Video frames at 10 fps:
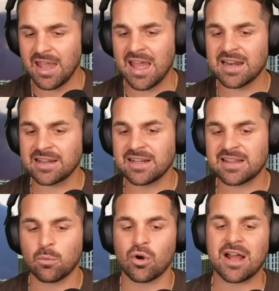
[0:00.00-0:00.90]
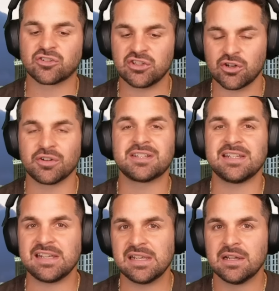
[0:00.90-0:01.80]
And I think that we're actually starting to
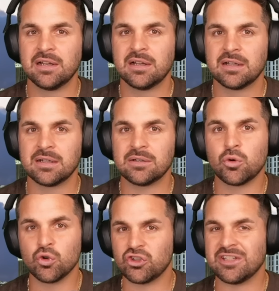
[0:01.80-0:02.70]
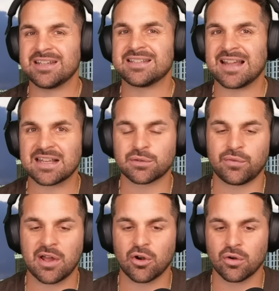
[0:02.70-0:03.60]
see who she is as a
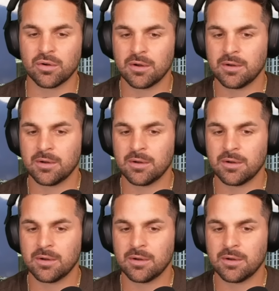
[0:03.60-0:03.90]
fighter